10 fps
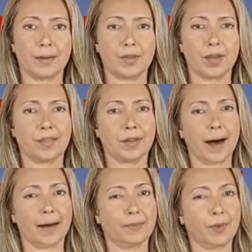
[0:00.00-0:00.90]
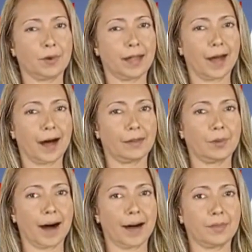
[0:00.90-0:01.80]
Just about 49
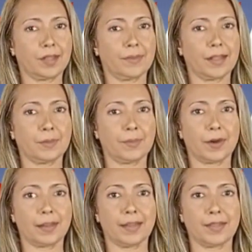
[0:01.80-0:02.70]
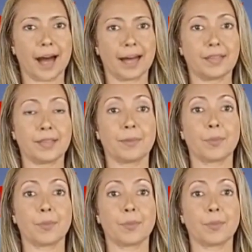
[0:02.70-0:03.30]
grams of this fruit contains